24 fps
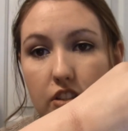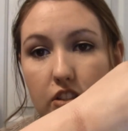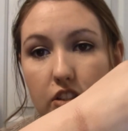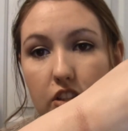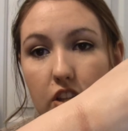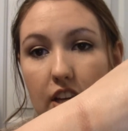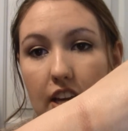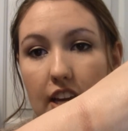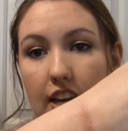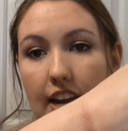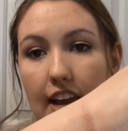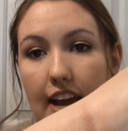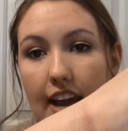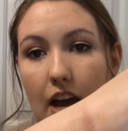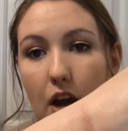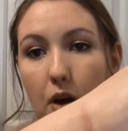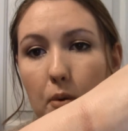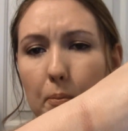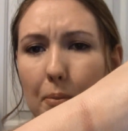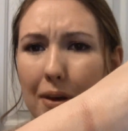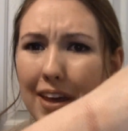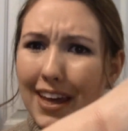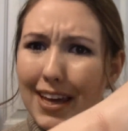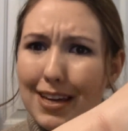Look at
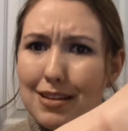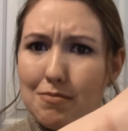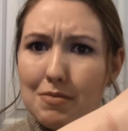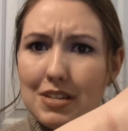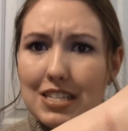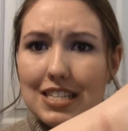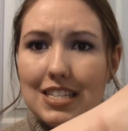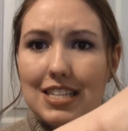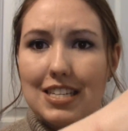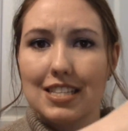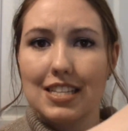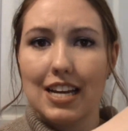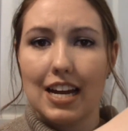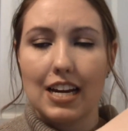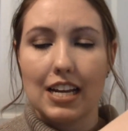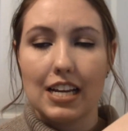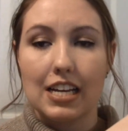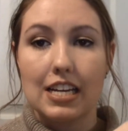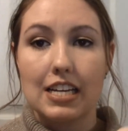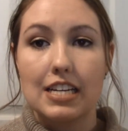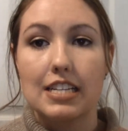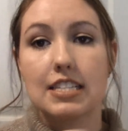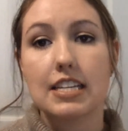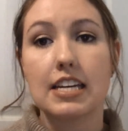how pigmented
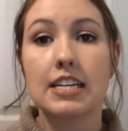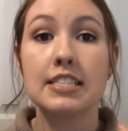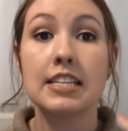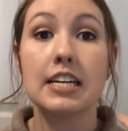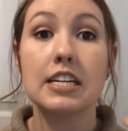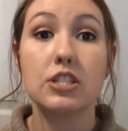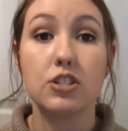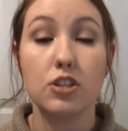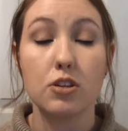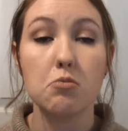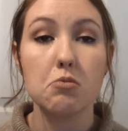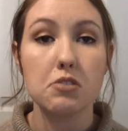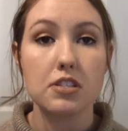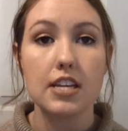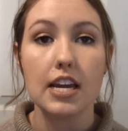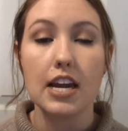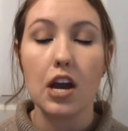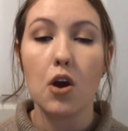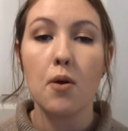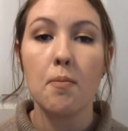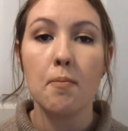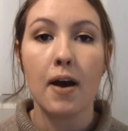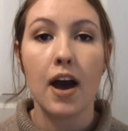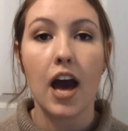that is, and they do stay
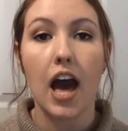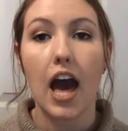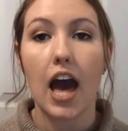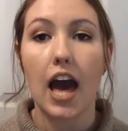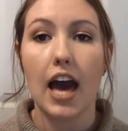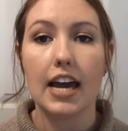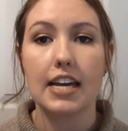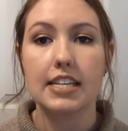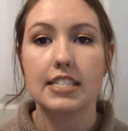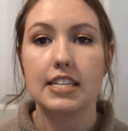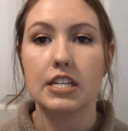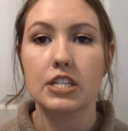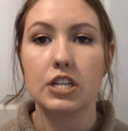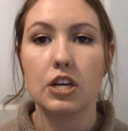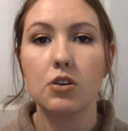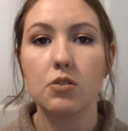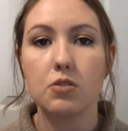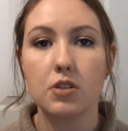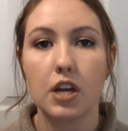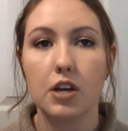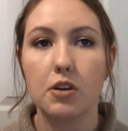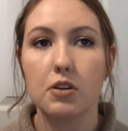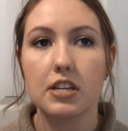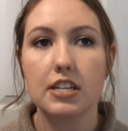on my eyes. I
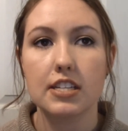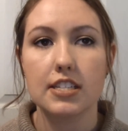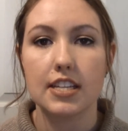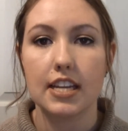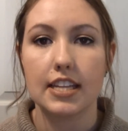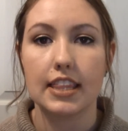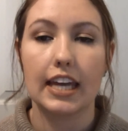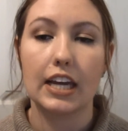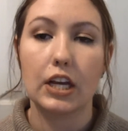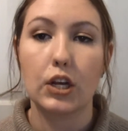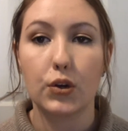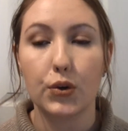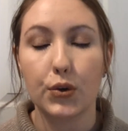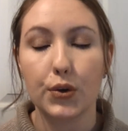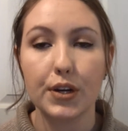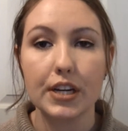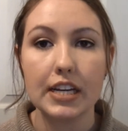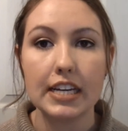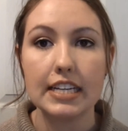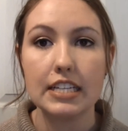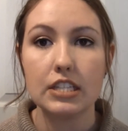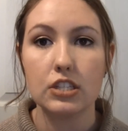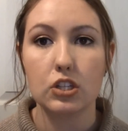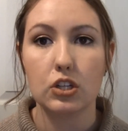don't notice that they
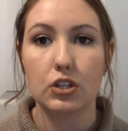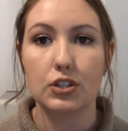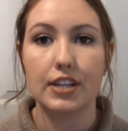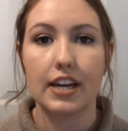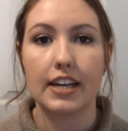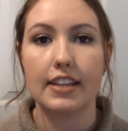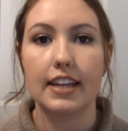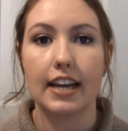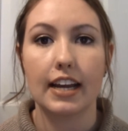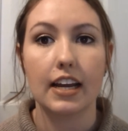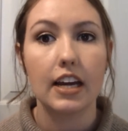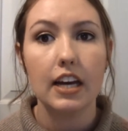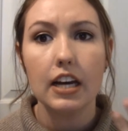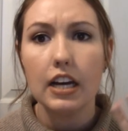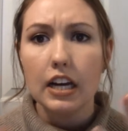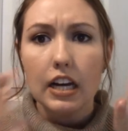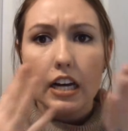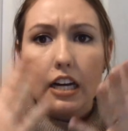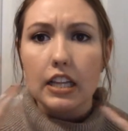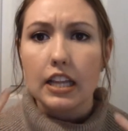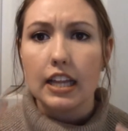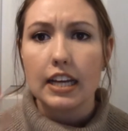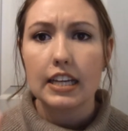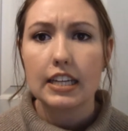crease or that they
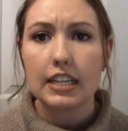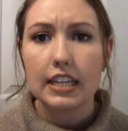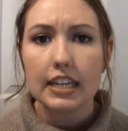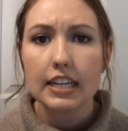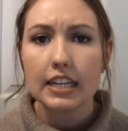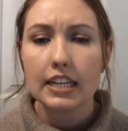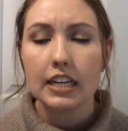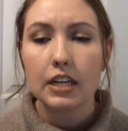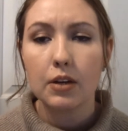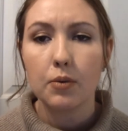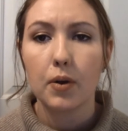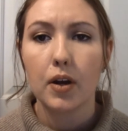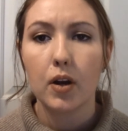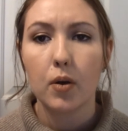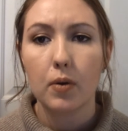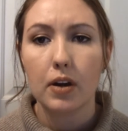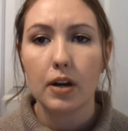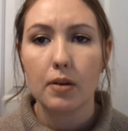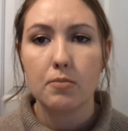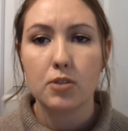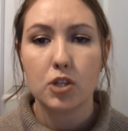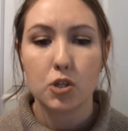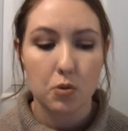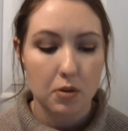like get anywhere
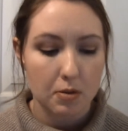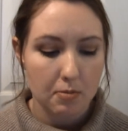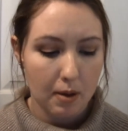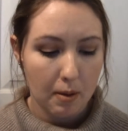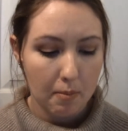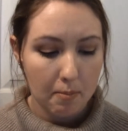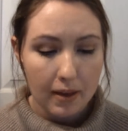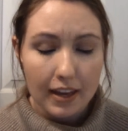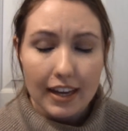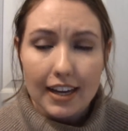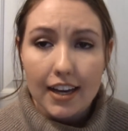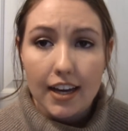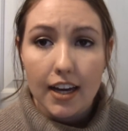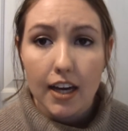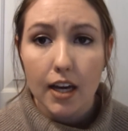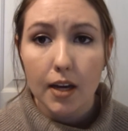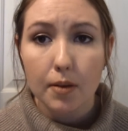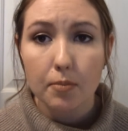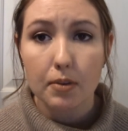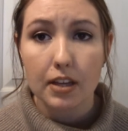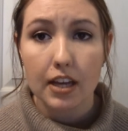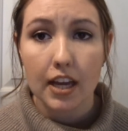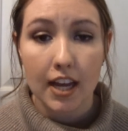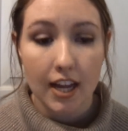when I'm doing my
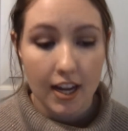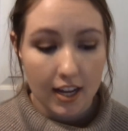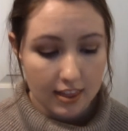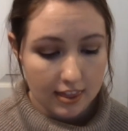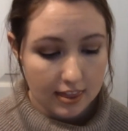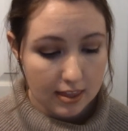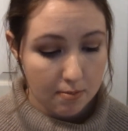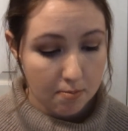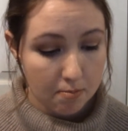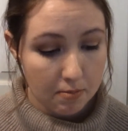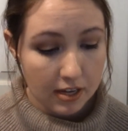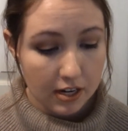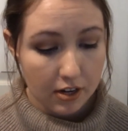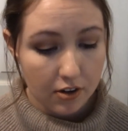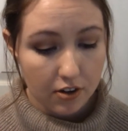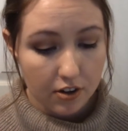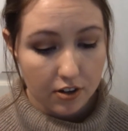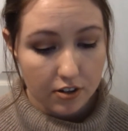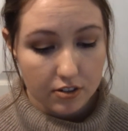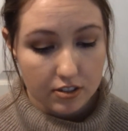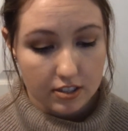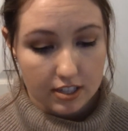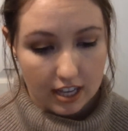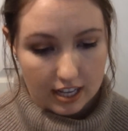makeup. And the
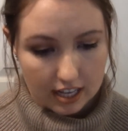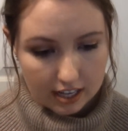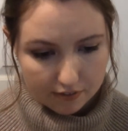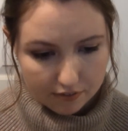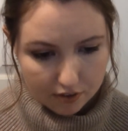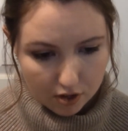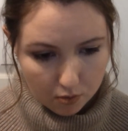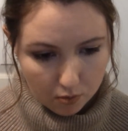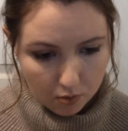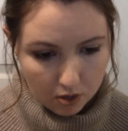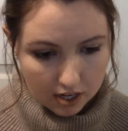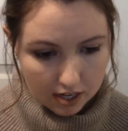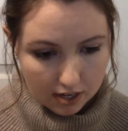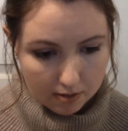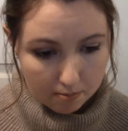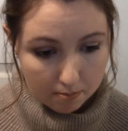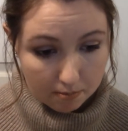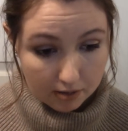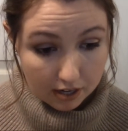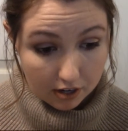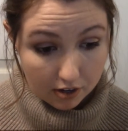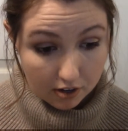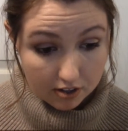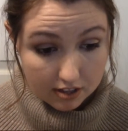mirrors, like if you're wanting a
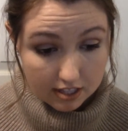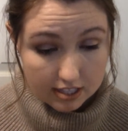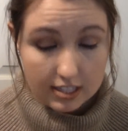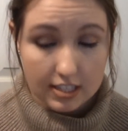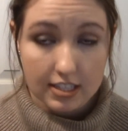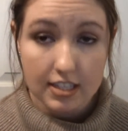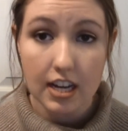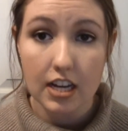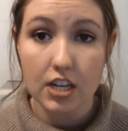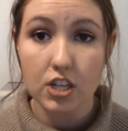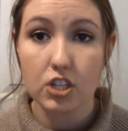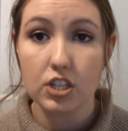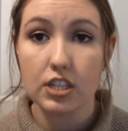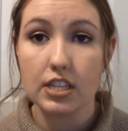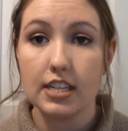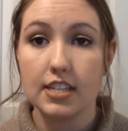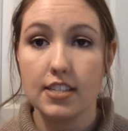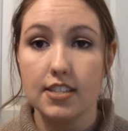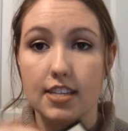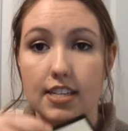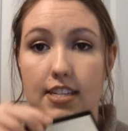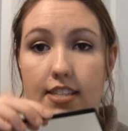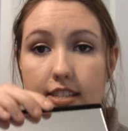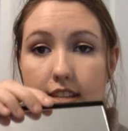mirror, this is actually
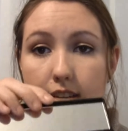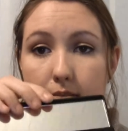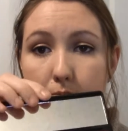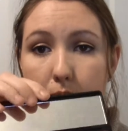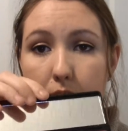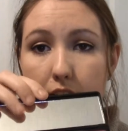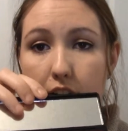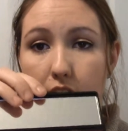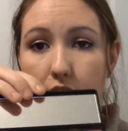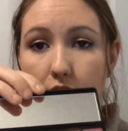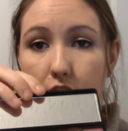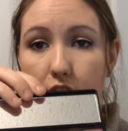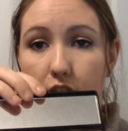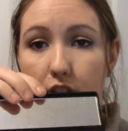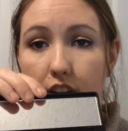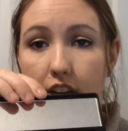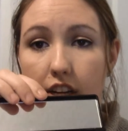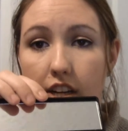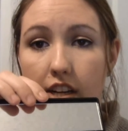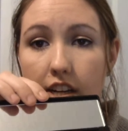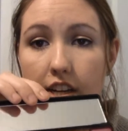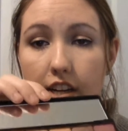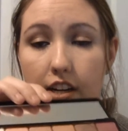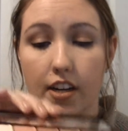a decent mirror
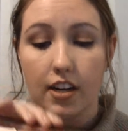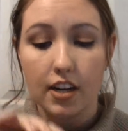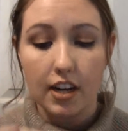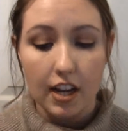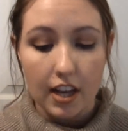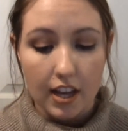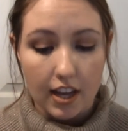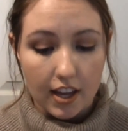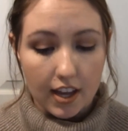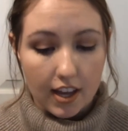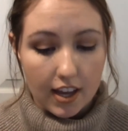on here.